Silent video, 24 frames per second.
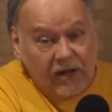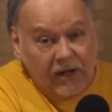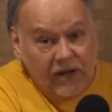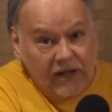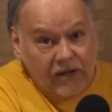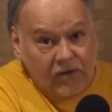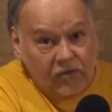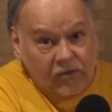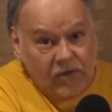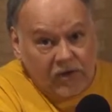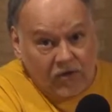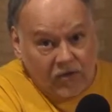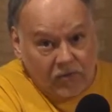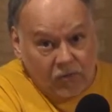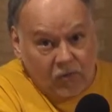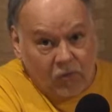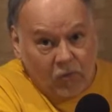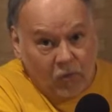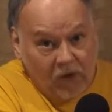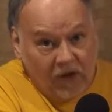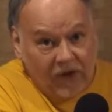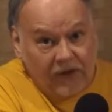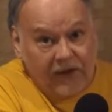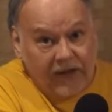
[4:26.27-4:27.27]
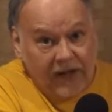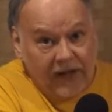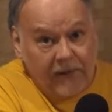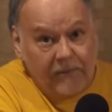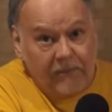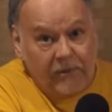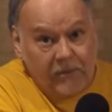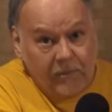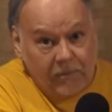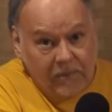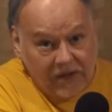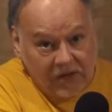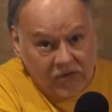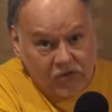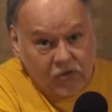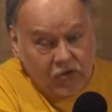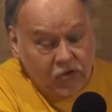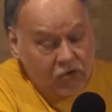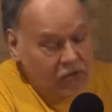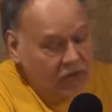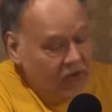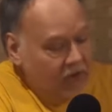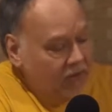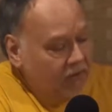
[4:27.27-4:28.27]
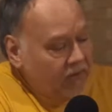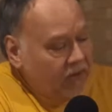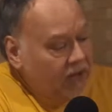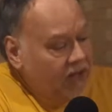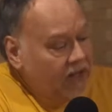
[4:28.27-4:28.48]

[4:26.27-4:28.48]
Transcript: It's it's well named Best Judo.